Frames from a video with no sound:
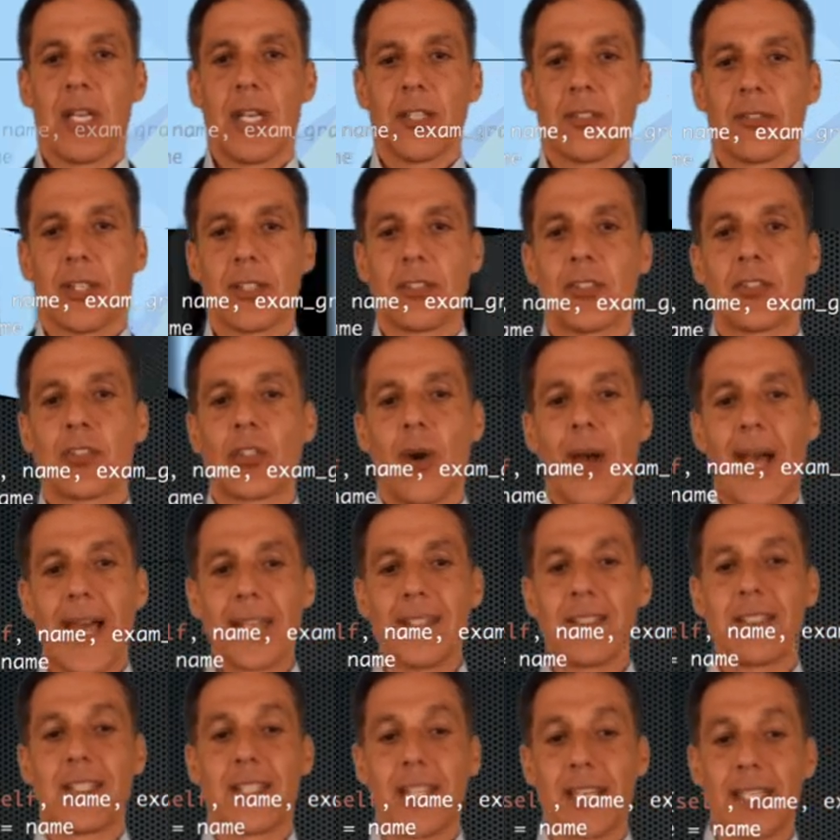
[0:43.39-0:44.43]
So let's just go ahead
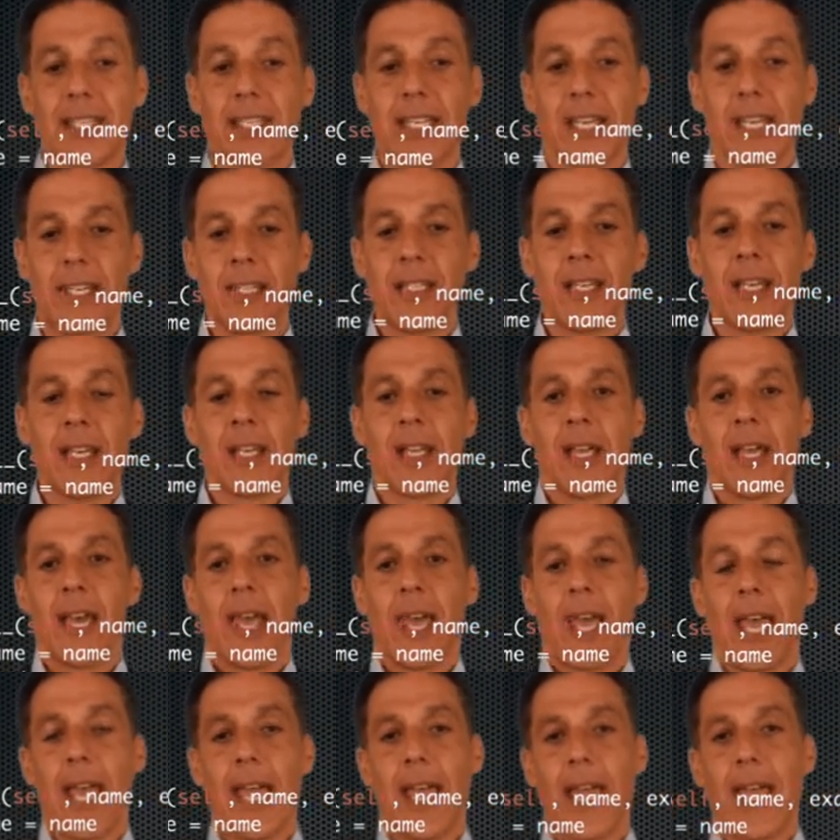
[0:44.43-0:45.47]
and dig in
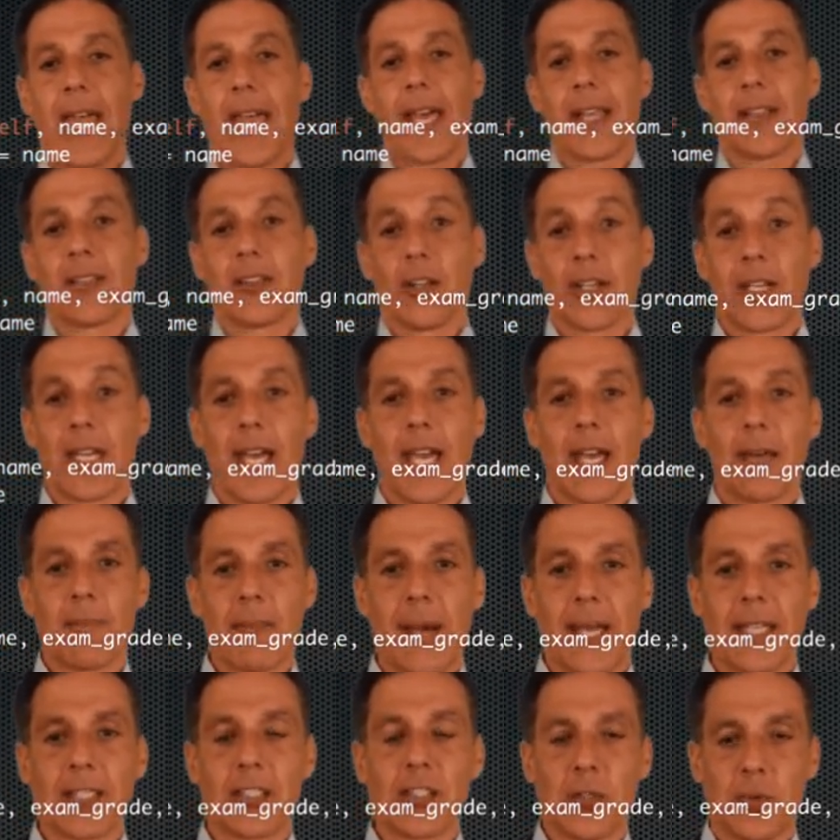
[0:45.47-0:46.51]
and look at
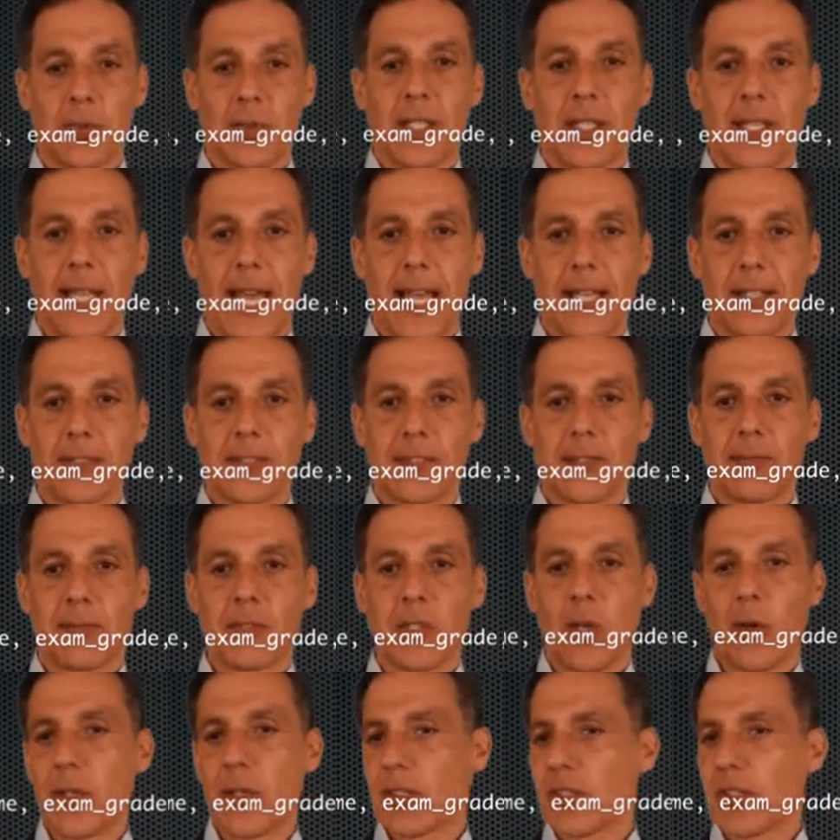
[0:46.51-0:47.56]
my student class.
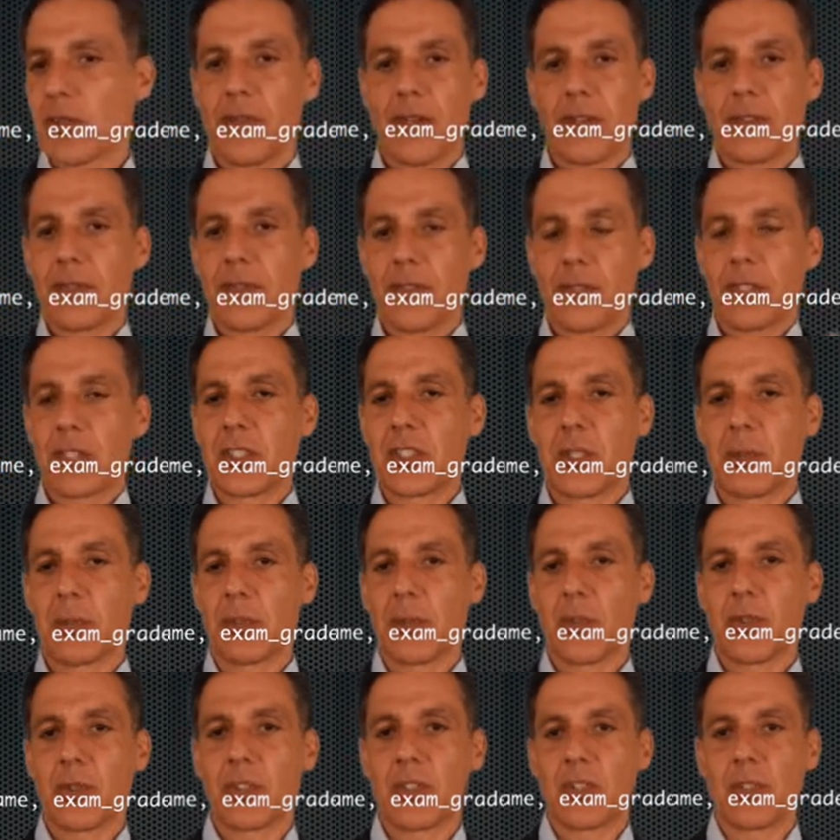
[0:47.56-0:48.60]
So here's a very, very
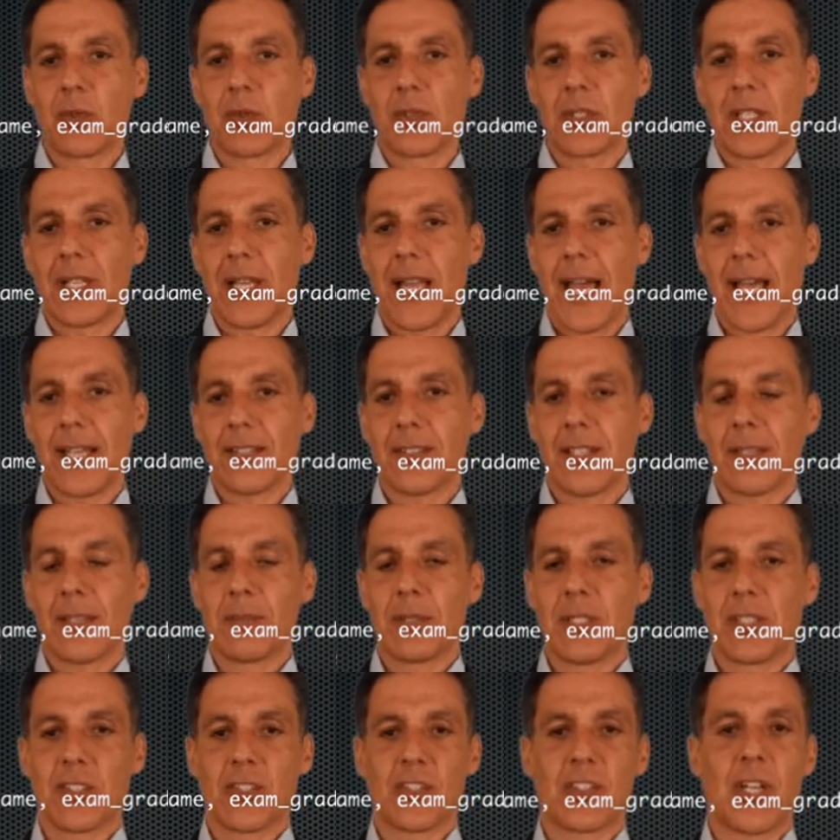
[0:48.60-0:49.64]
simple student class. Let me
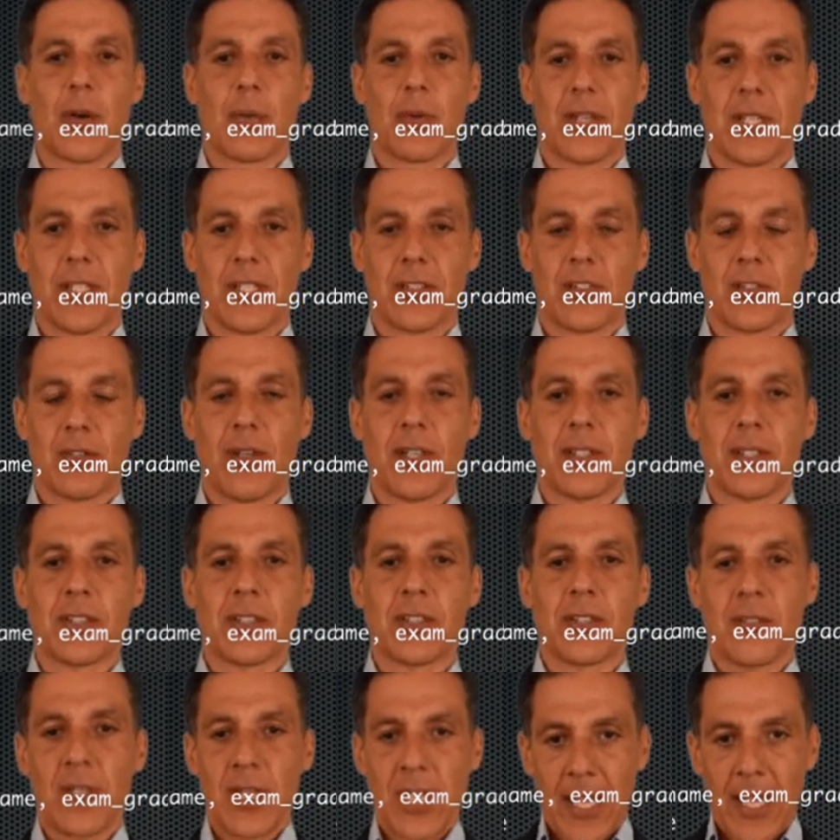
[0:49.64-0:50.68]
just start with the
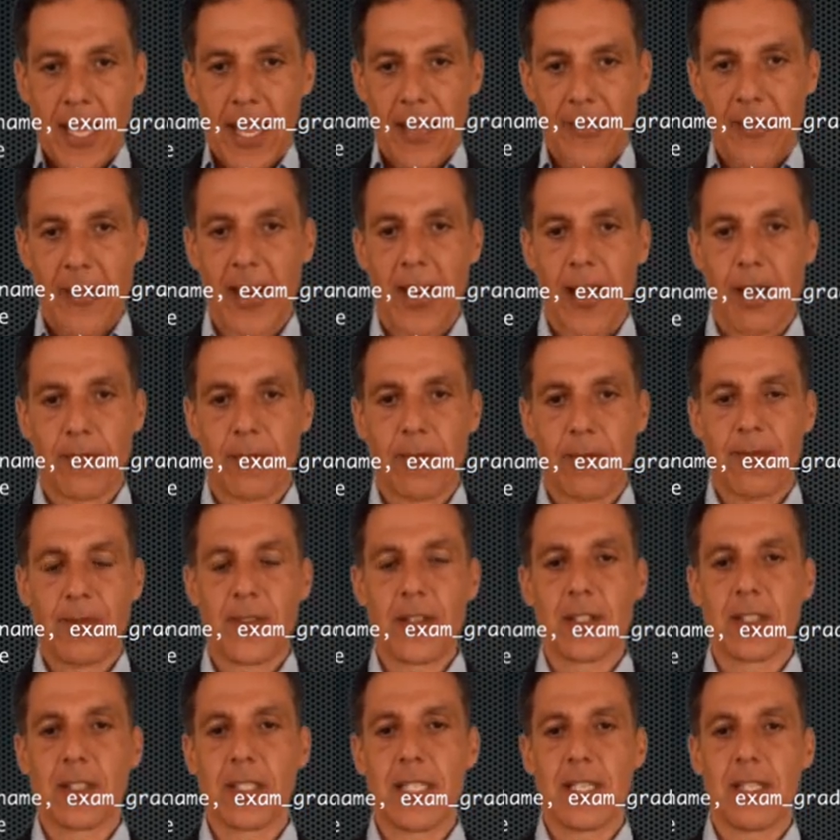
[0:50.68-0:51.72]
constructor, and then I'll
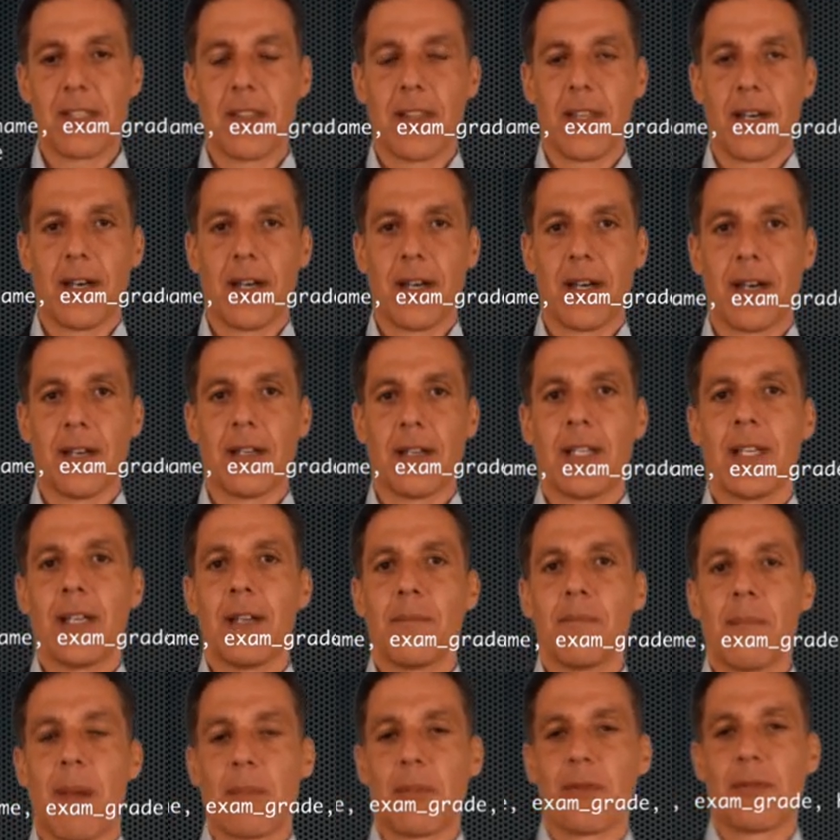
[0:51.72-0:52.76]
fill in the
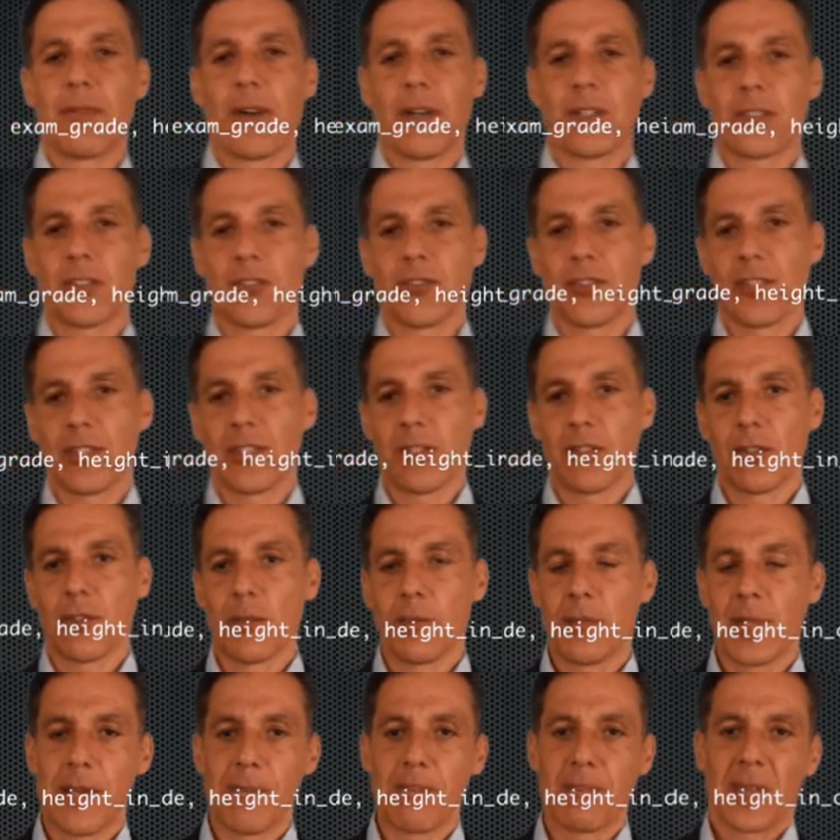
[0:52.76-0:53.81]
member functions in a little
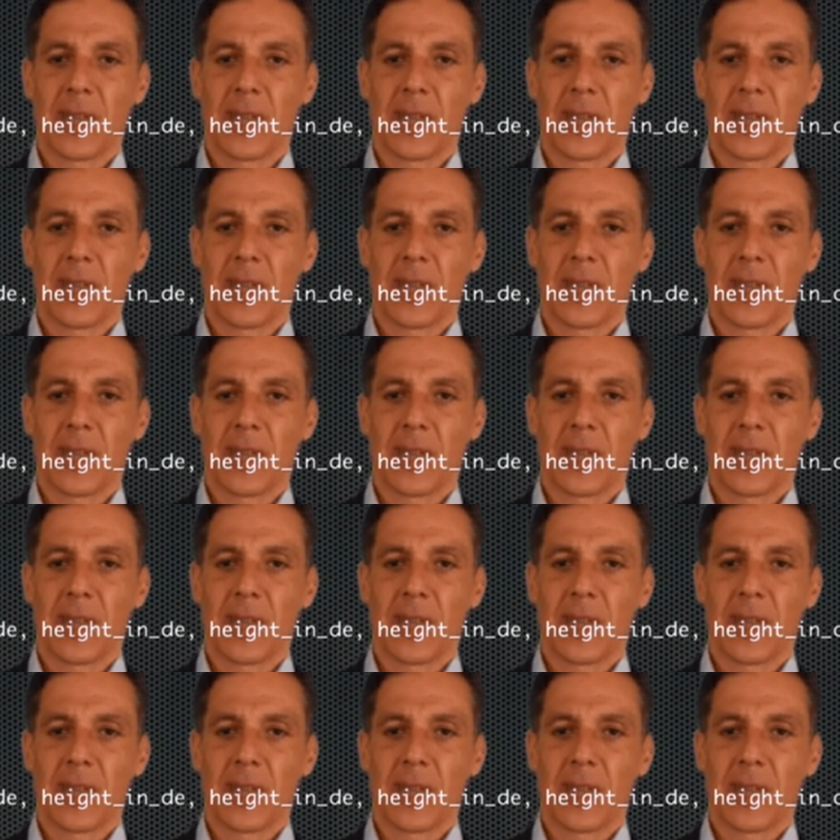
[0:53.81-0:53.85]
bit.